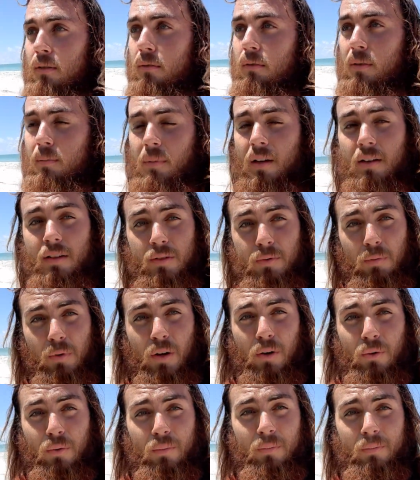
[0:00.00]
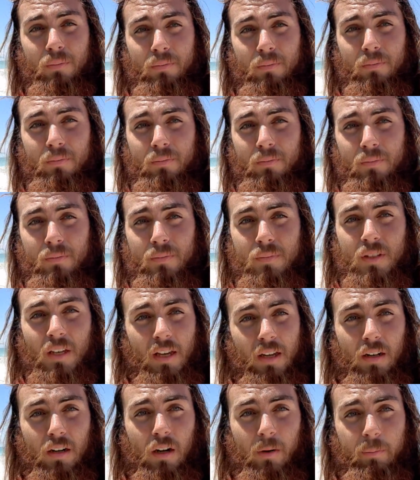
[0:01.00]
we might as well
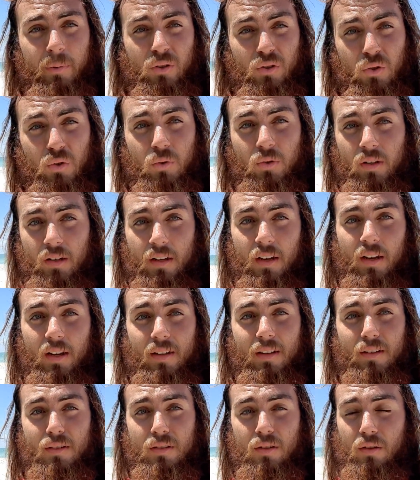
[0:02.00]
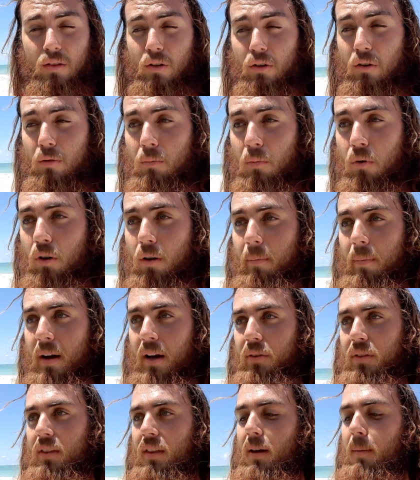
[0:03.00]
take an opportunity to learn more
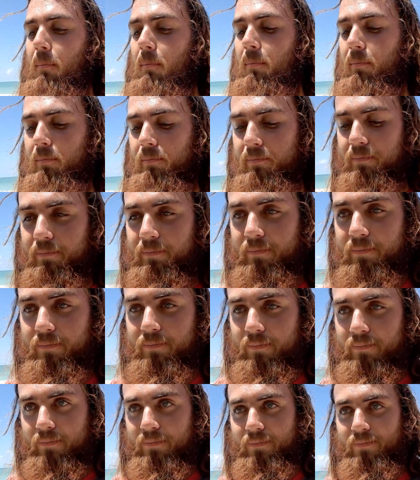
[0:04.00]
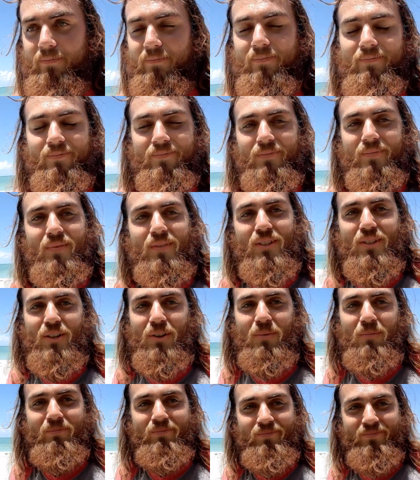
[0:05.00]
about them.
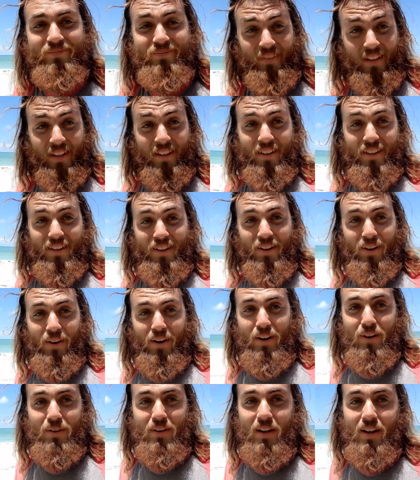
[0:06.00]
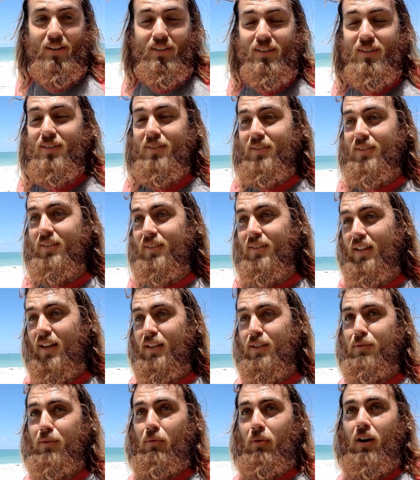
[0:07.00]
So, all right, you guys,
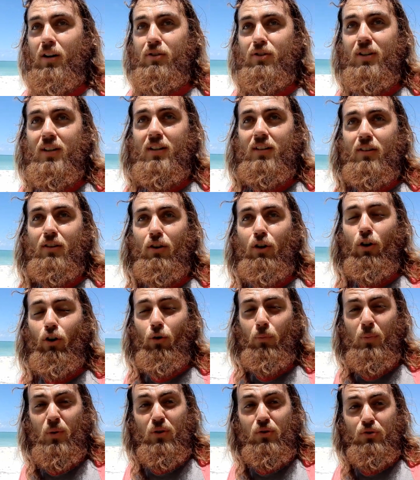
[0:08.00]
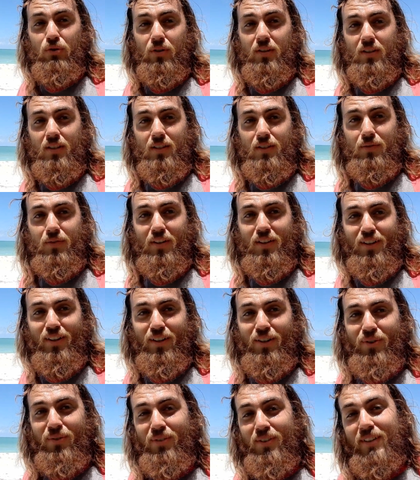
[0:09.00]
thanks for watching. Hope you enjoyed this
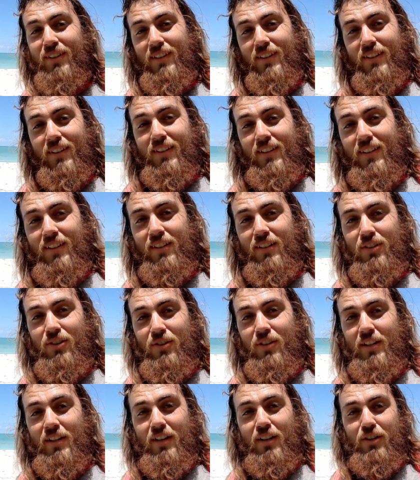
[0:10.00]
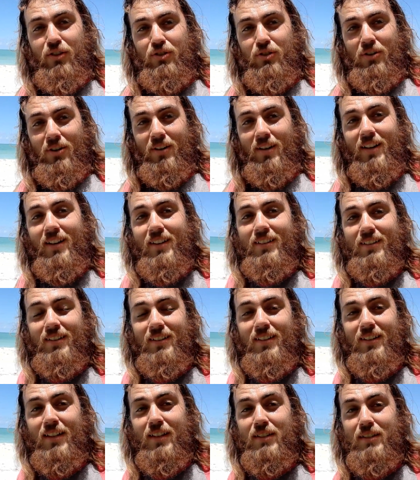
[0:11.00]
video. And Journey on a Journey
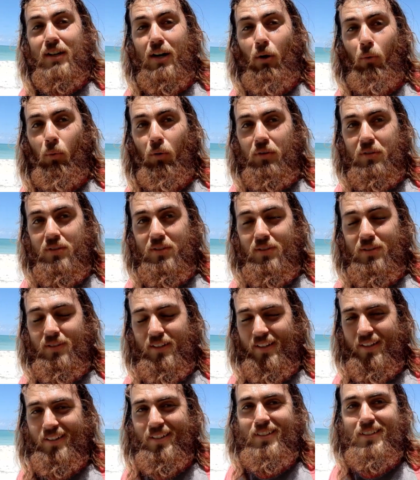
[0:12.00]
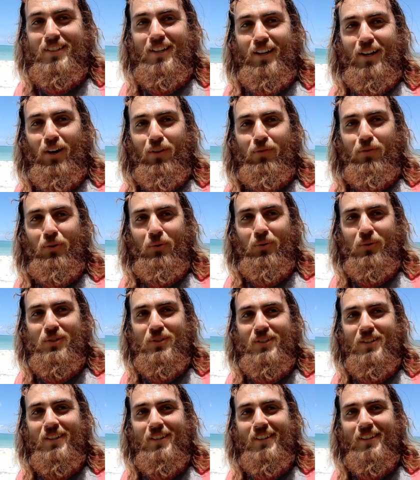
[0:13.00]
is outwards. Take care,
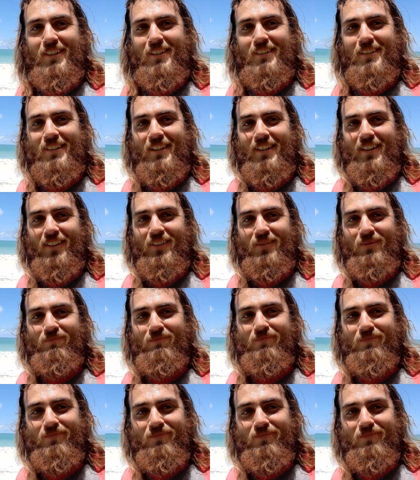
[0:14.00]
folks. See ya.